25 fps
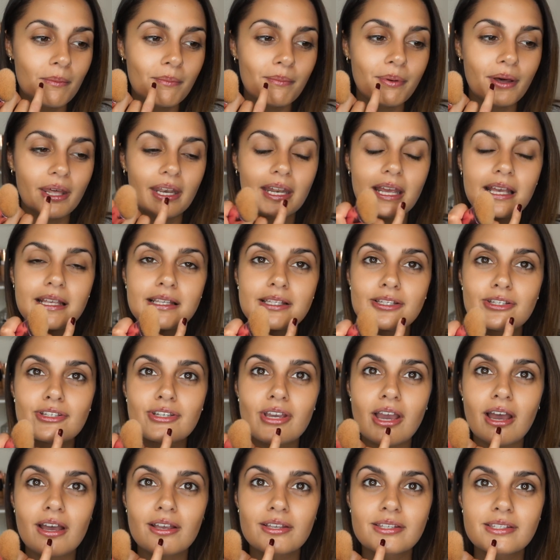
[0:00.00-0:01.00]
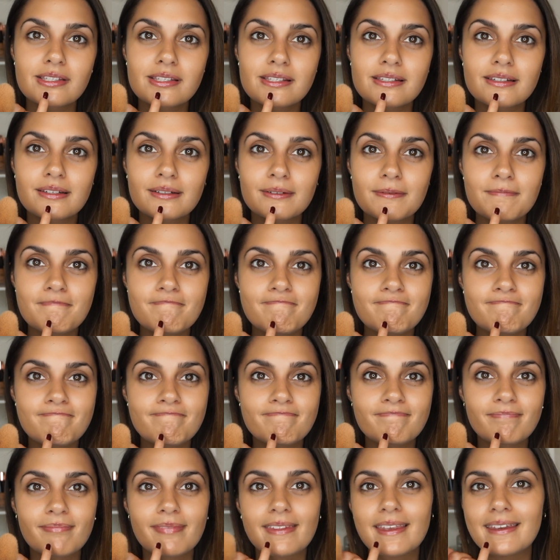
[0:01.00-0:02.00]
but it's just
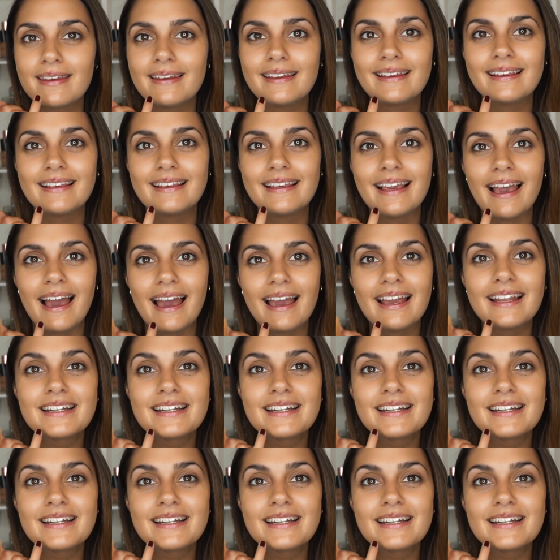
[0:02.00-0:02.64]
yeah,